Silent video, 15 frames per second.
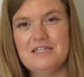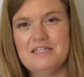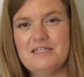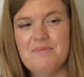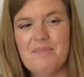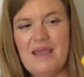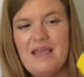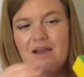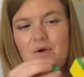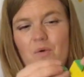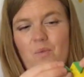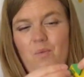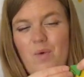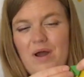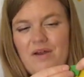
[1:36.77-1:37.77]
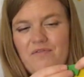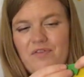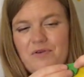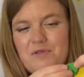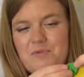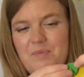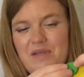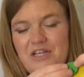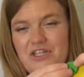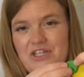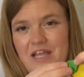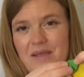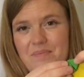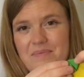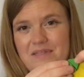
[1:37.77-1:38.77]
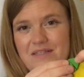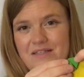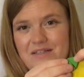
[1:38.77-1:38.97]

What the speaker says: to make one of those big shapes.